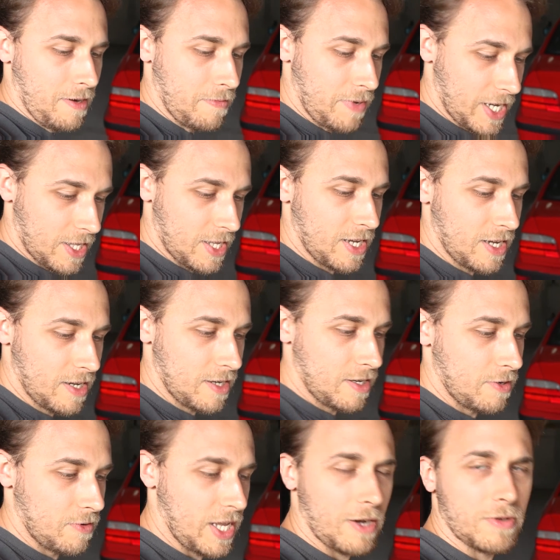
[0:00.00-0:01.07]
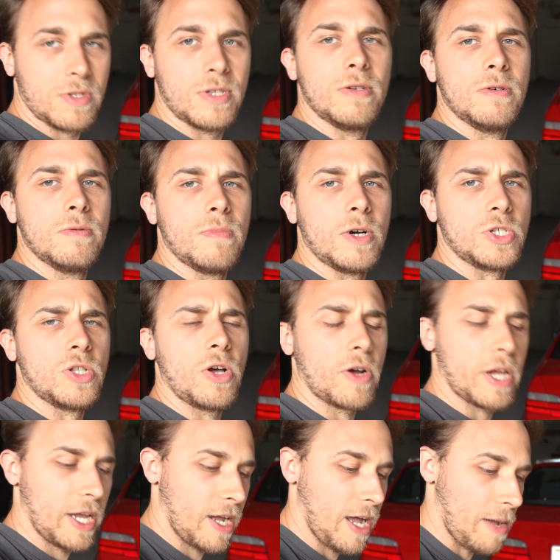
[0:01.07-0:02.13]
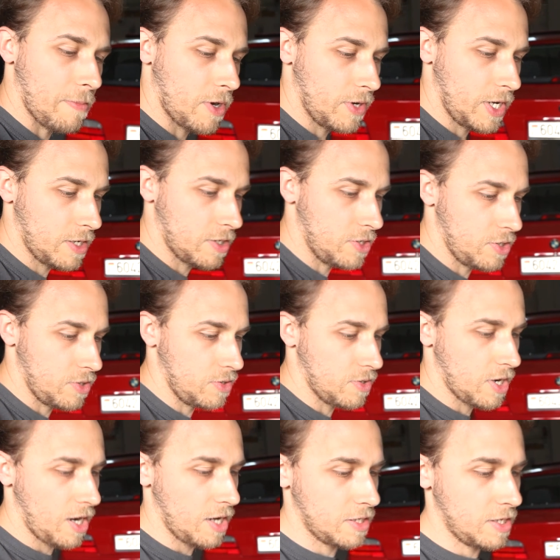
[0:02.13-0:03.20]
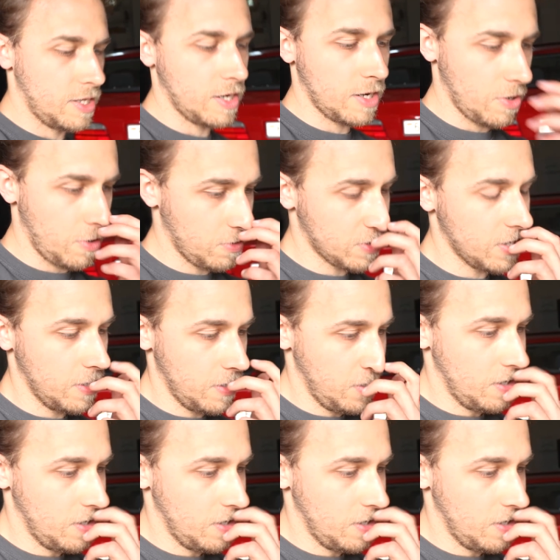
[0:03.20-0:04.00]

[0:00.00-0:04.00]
but without much talking, I'm going to cut the old